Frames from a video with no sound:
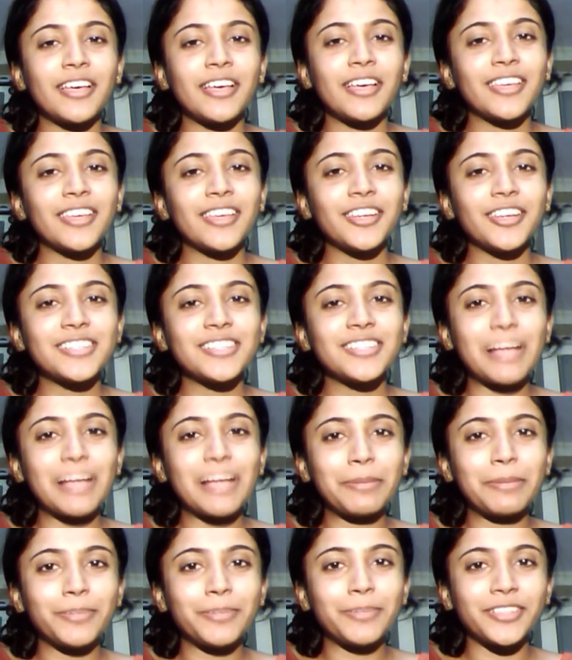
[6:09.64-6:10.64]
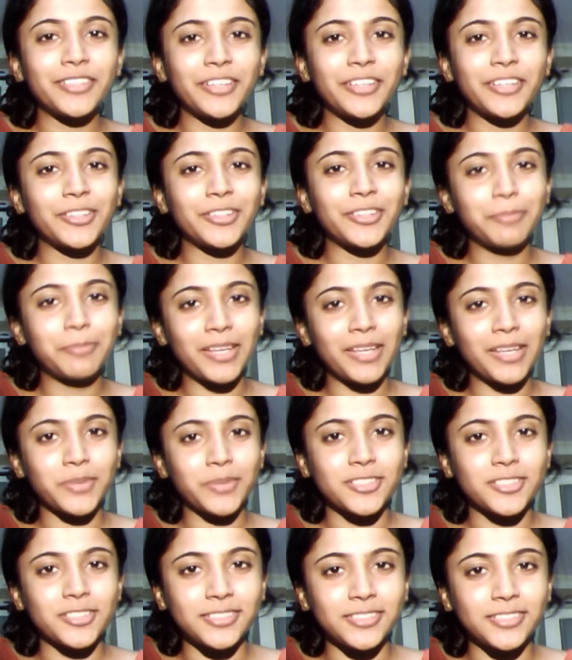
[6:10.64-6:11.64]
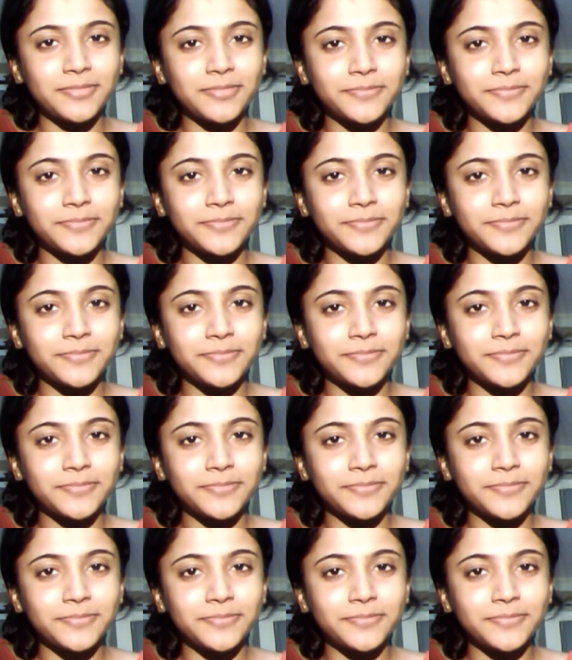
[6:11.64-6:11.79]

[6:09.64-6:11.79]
Here's Happy Birthday on the penny whistle.